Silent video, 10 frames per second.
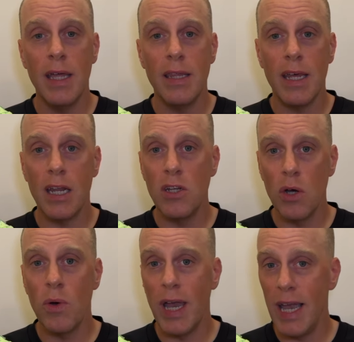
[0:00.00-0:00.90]
that I
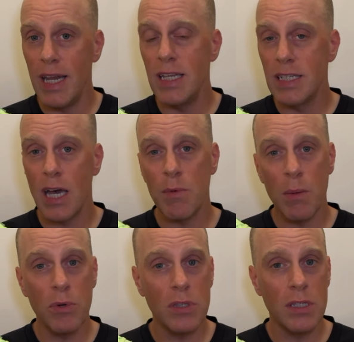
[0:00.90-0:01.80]
know anytime I
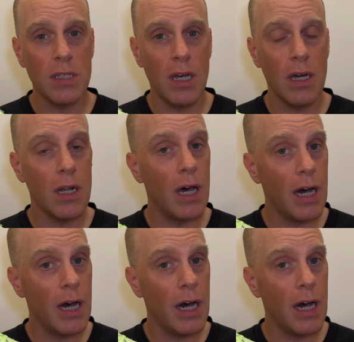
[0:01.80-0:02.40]
put this on,